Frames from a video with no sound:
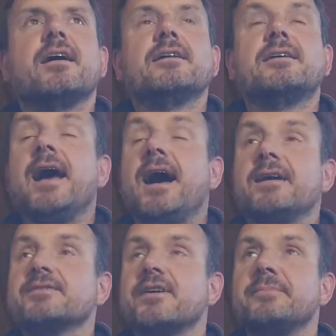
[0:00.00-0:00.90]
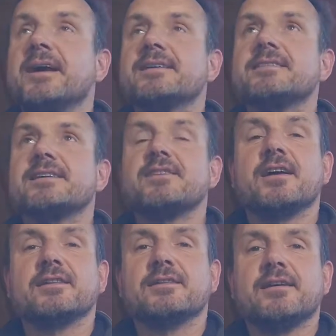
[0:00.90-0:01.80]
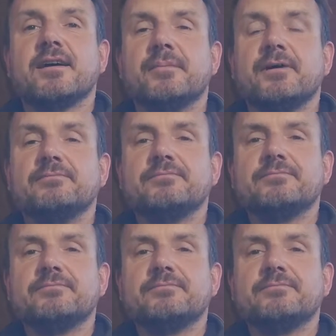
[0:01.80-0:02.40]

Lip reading: Yeah, so I guess that's all I got to talk about.